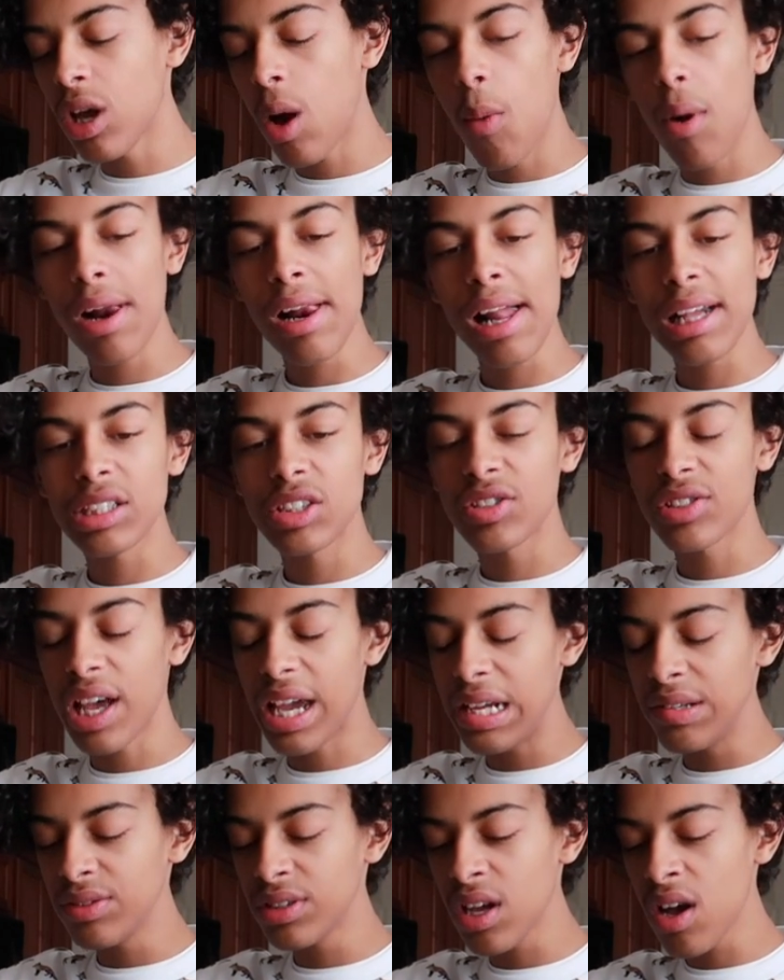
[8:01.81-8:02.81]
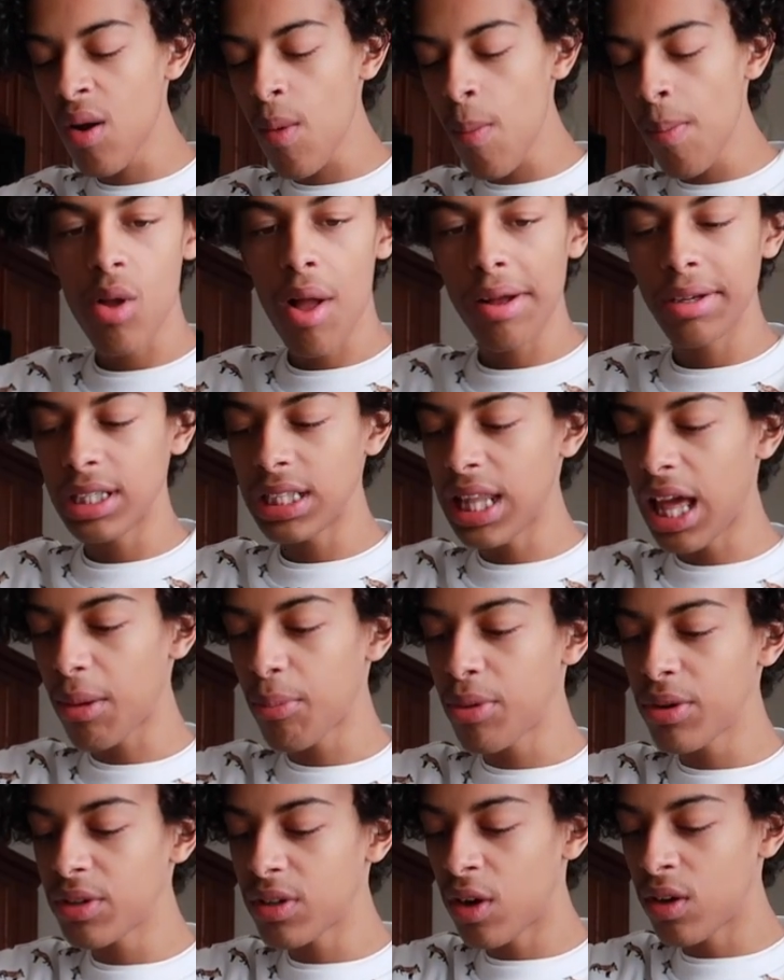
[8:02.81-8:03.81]
I wanna like save some and like
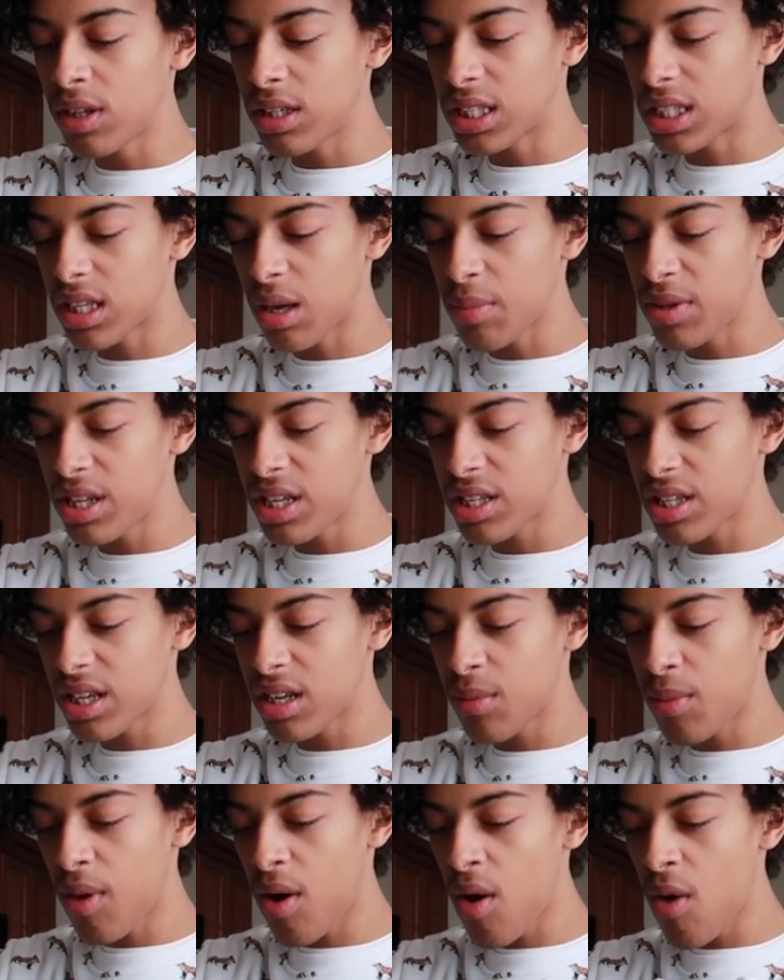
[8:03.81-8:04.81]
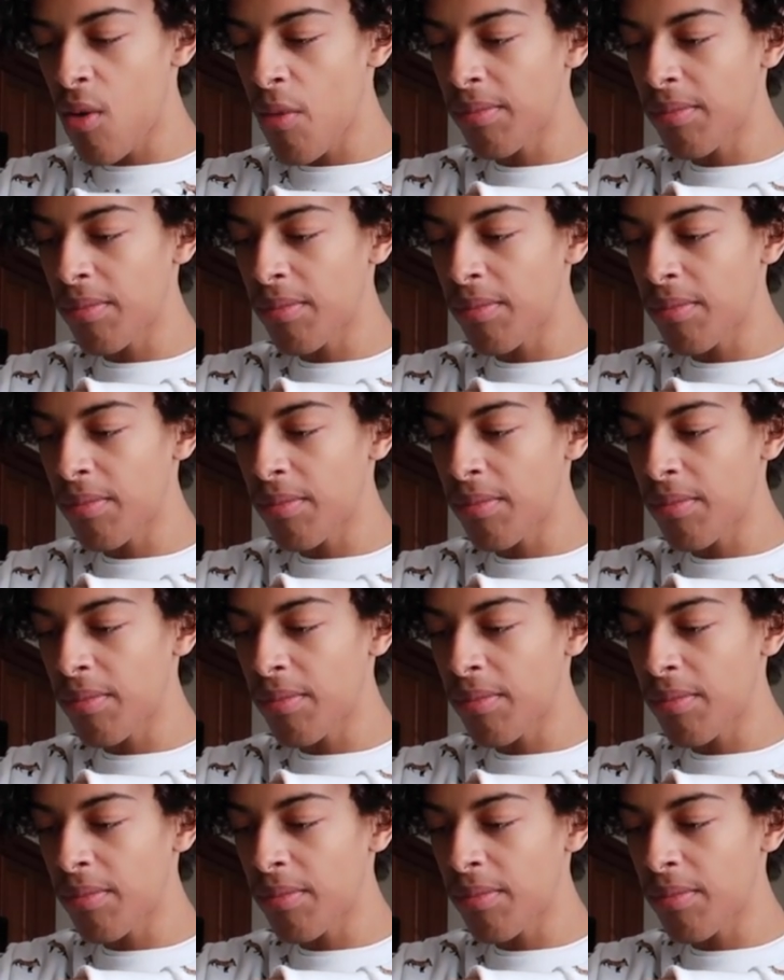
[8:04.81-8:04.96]
put only some of this in a bowl.